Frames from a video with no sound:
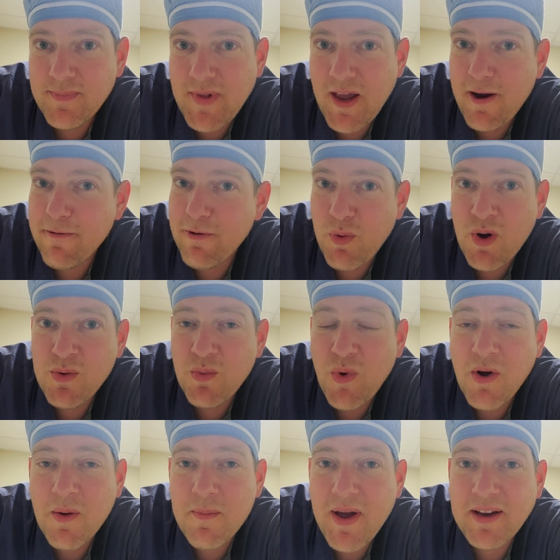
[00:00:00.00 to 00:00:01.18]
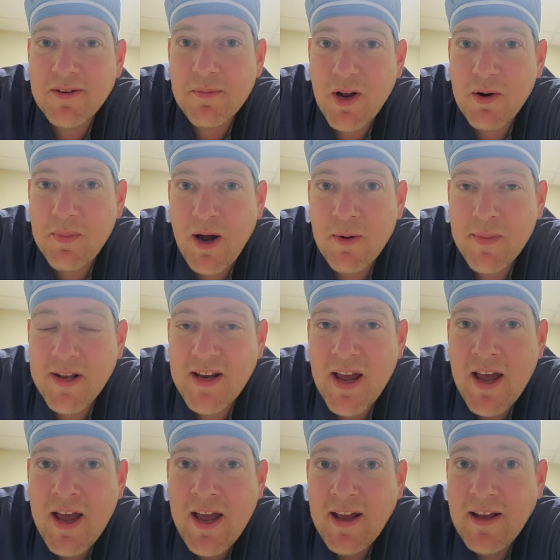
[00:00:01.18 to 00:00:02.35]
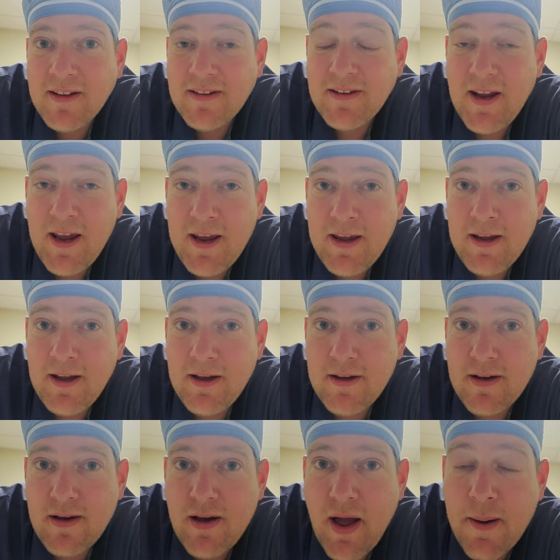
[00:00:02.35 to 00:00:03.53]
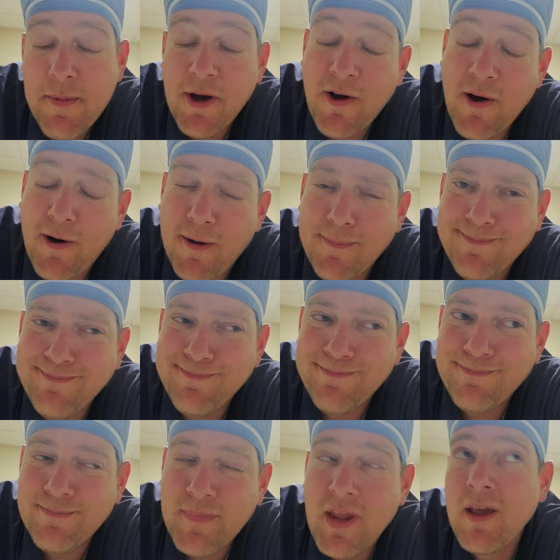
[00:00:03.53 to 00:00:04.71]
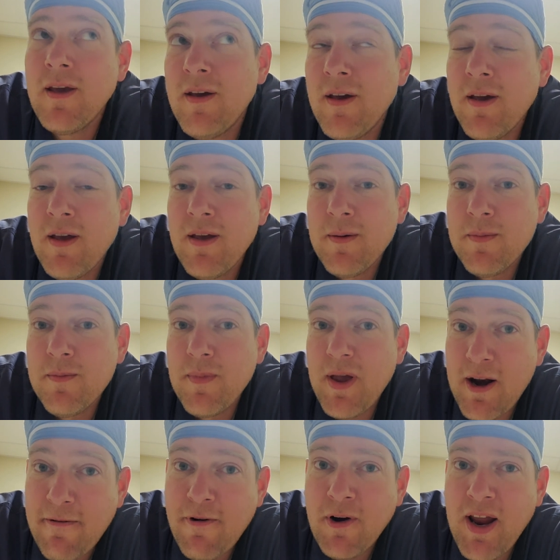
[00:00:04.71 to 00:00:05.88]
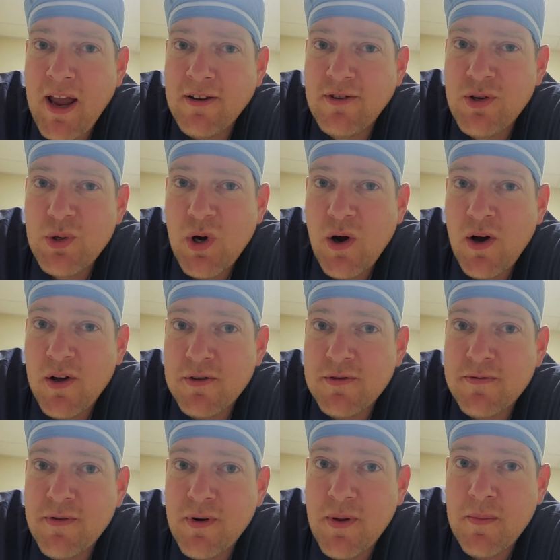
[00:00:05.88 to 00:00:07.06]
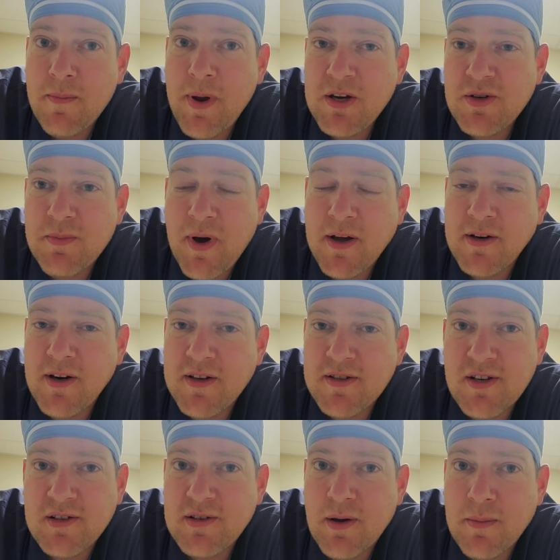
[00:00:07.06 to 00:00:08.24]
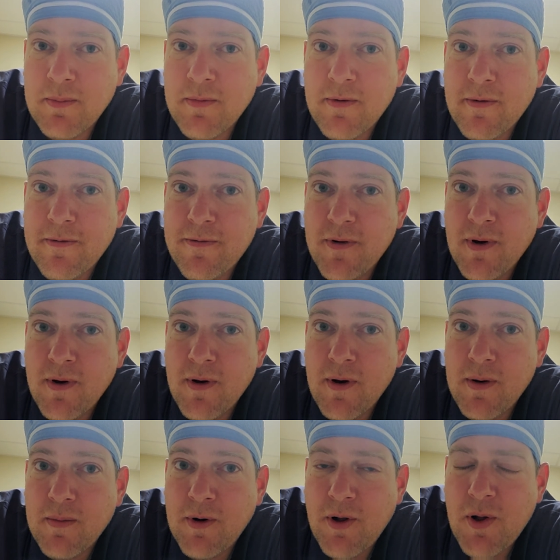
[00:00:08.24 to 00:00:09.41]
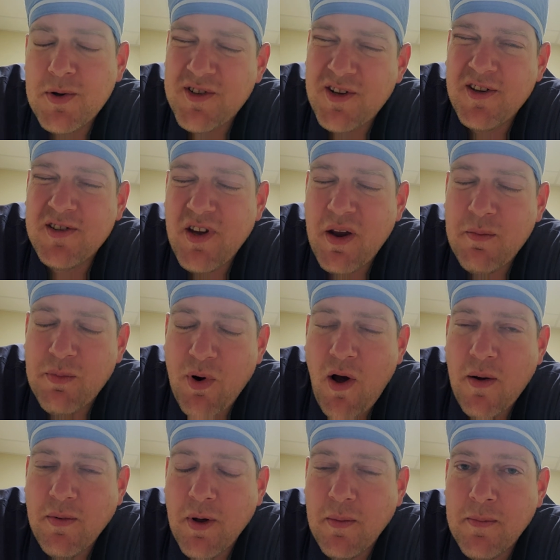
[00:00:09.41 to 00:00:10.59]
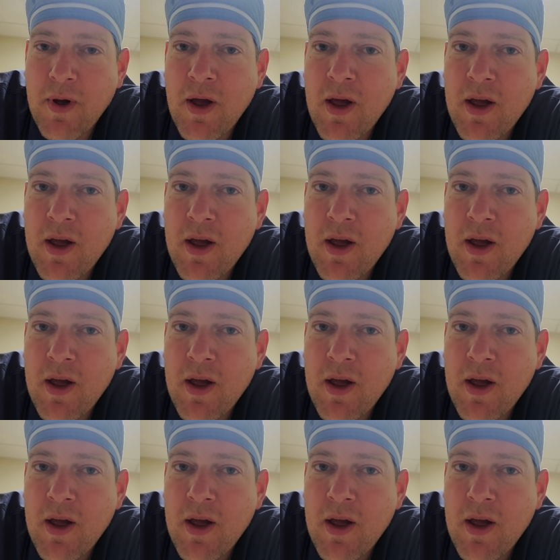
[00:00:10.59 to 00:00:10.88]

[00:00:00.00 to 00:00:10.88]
Hey everyone, welcome back to Better Biomed. Today, I'm on call. And I've already had two calls for the patient monitoring system for close to the same problem,